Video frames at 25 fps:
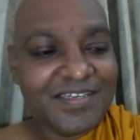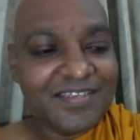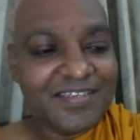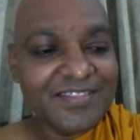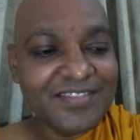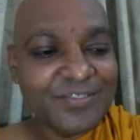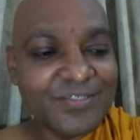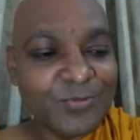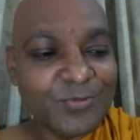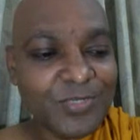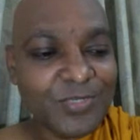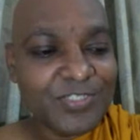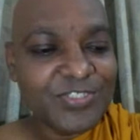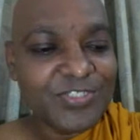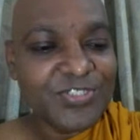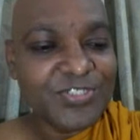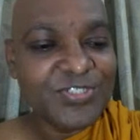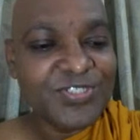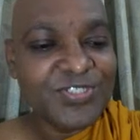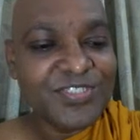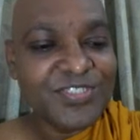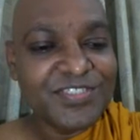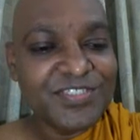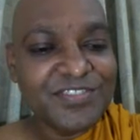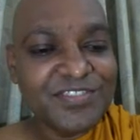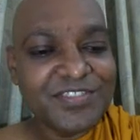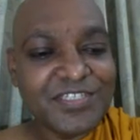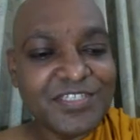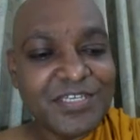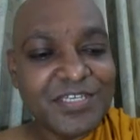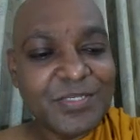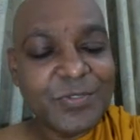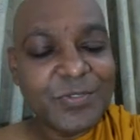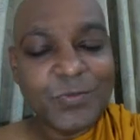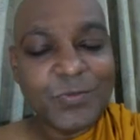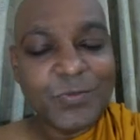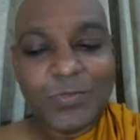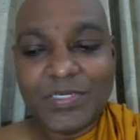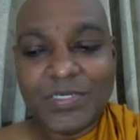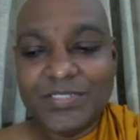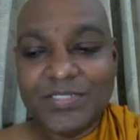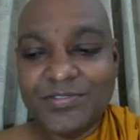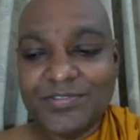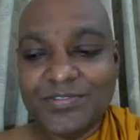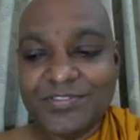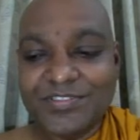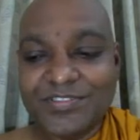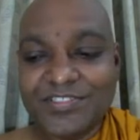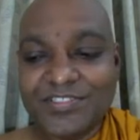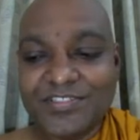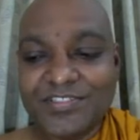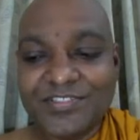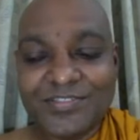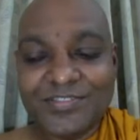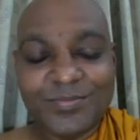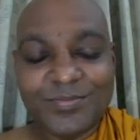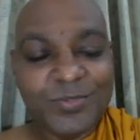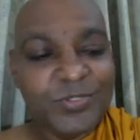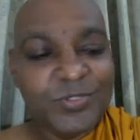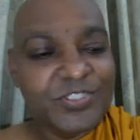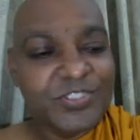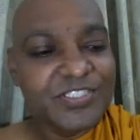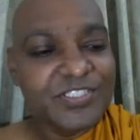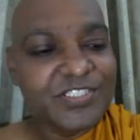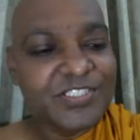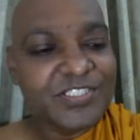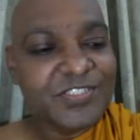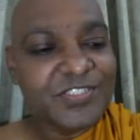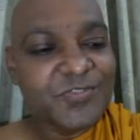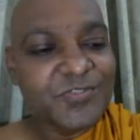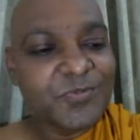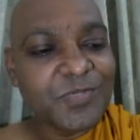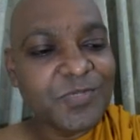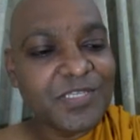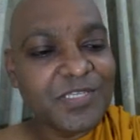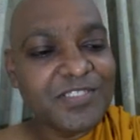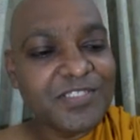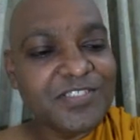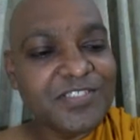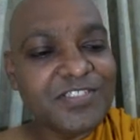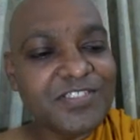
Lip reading: the question is, why not these bodhisattvas